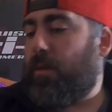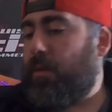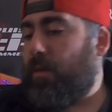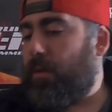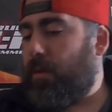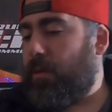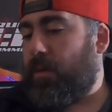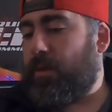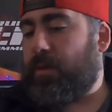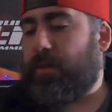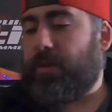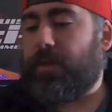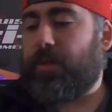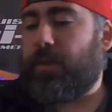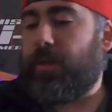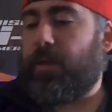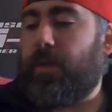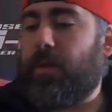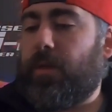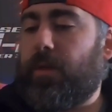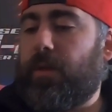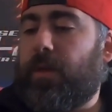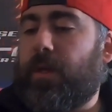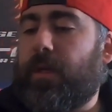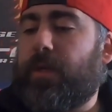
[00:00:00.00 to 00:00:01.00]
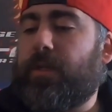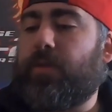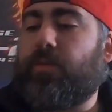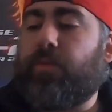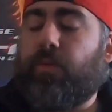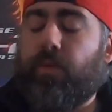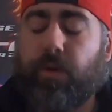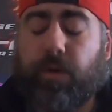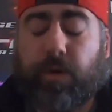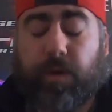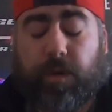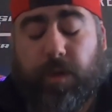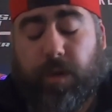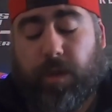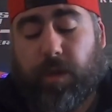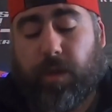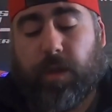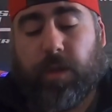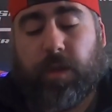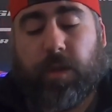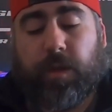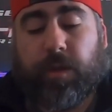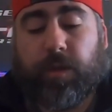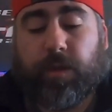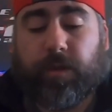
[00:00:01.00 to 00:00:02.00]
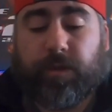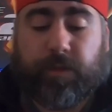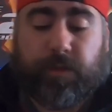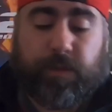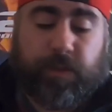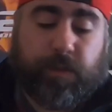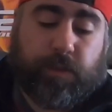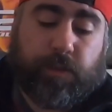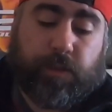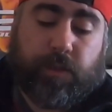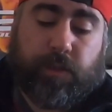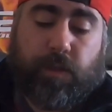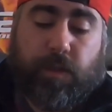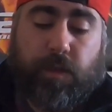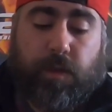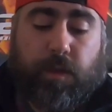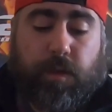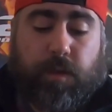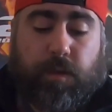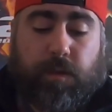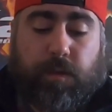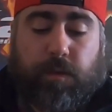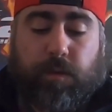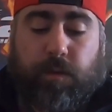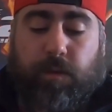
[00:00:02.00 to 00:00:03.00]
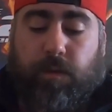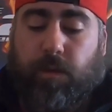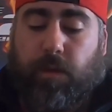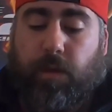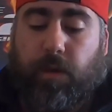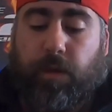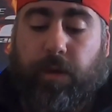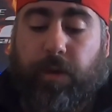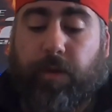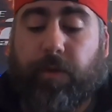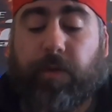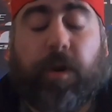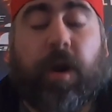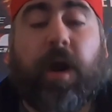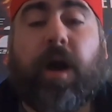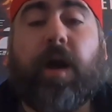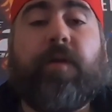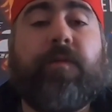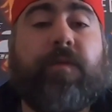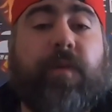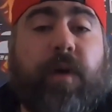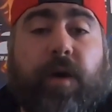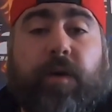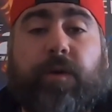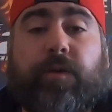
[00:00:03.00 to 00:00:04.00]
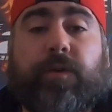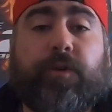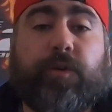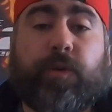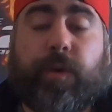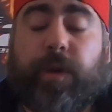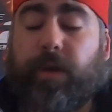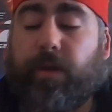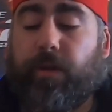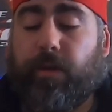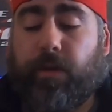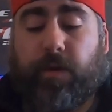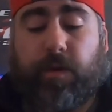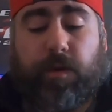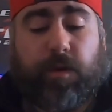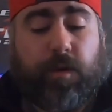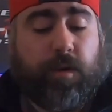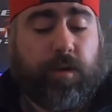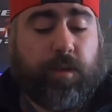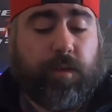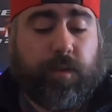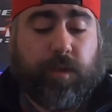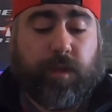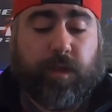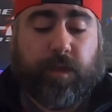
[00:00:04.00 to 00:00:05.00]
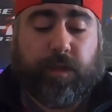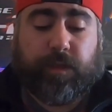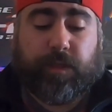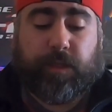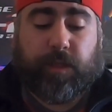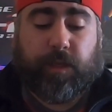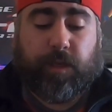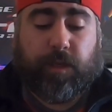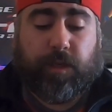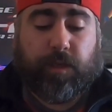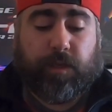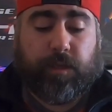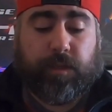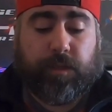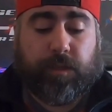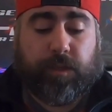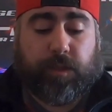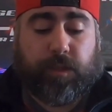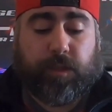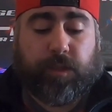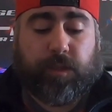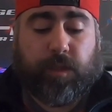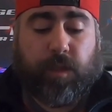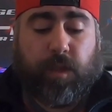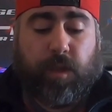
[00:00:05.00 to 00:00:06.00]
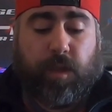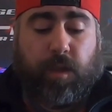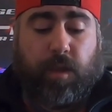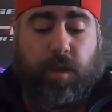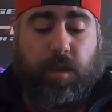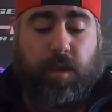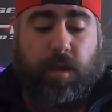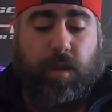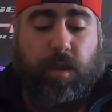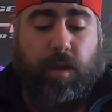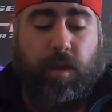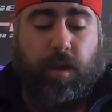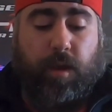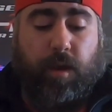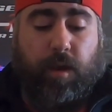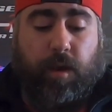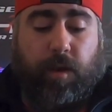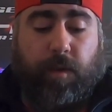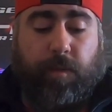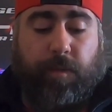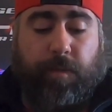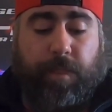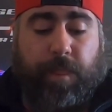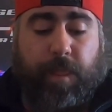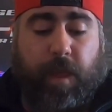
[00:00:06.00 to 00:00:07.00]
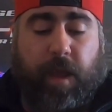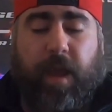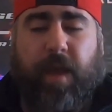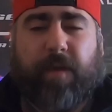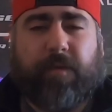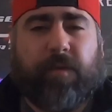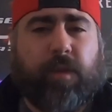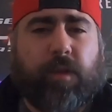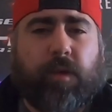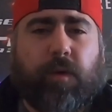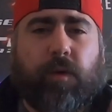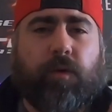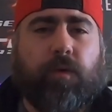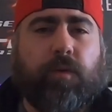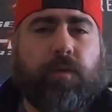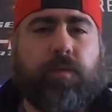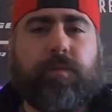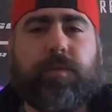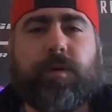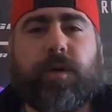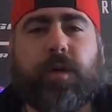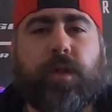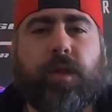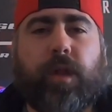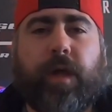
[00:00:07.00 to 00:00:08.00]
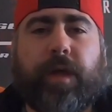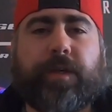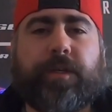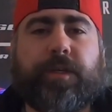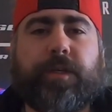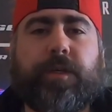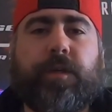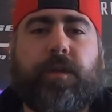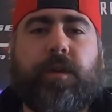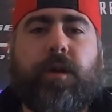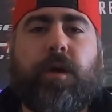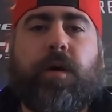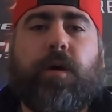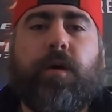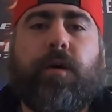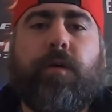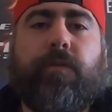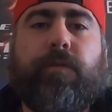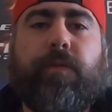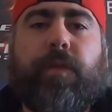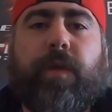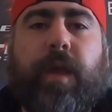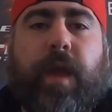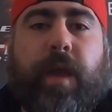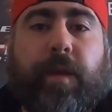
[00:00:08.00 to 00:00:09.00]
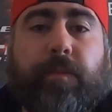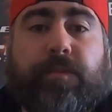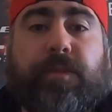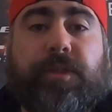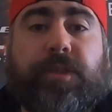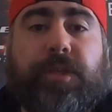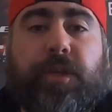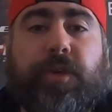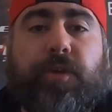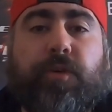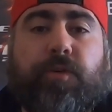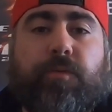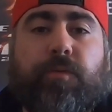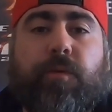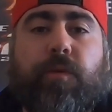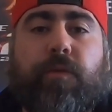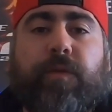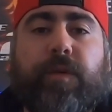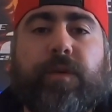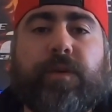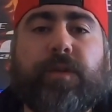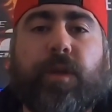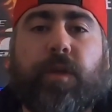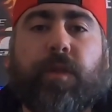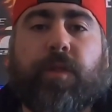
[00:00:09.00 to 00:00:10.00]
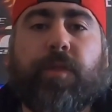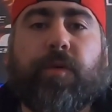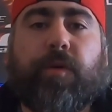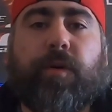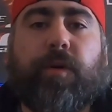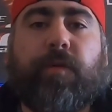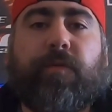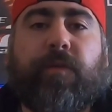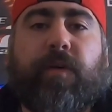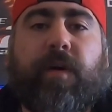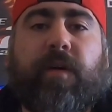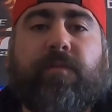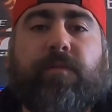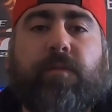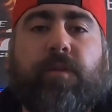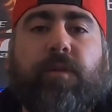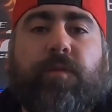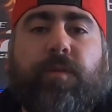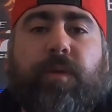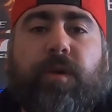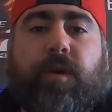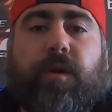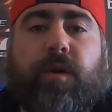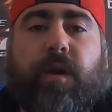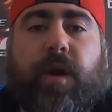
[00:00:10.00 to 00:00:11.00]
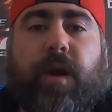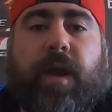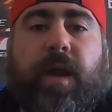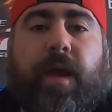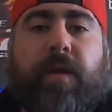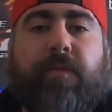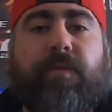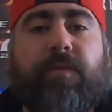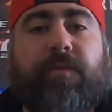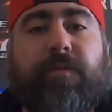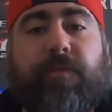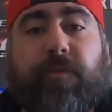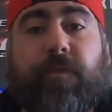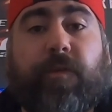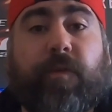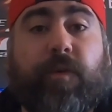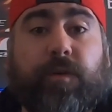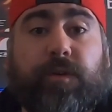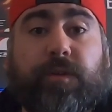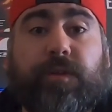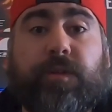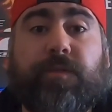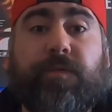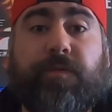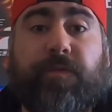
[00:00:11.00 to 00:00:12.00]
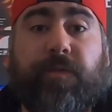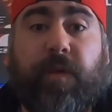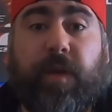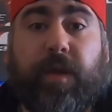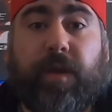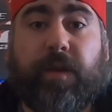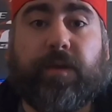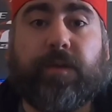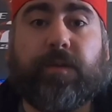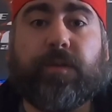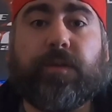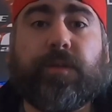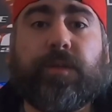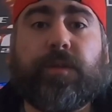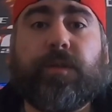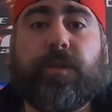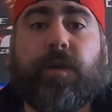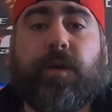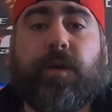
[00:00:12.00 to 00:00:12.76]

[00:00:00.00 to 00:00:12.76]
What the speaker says: Let's see. Next one is another high value trailer. This is, I have a little collection of the MCU movies on 35mm. I have the first phase